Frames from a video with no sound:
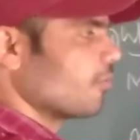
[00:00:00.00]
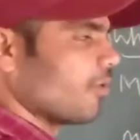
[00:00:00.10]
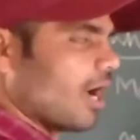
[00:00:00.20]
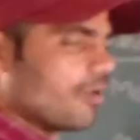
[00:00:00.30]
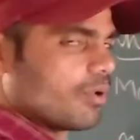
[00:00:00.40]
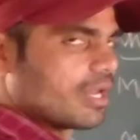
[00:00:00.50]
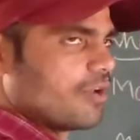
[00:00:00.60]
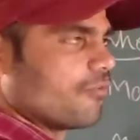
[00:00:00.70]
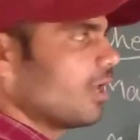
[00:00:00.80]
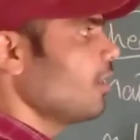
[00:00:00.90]
annual
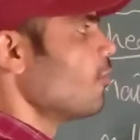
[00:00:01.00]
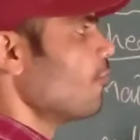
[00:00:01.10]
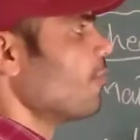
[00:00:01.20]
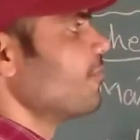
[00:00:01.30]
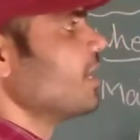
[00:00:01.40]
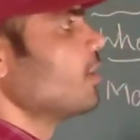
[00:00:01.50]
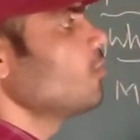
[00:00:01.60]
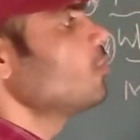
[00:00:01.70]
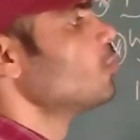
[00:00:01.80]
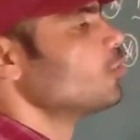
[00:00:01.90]
rainfall 50 to
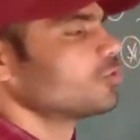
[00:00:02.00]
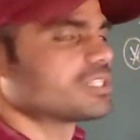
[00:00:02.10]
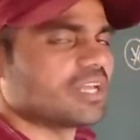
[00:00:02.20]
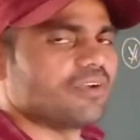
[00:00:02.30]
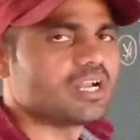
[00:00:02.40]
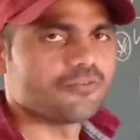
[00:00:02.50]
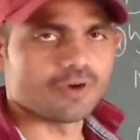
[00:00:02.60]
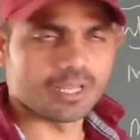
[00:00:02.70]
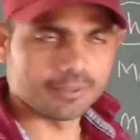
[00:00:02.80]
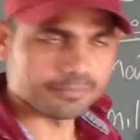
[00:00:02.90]
75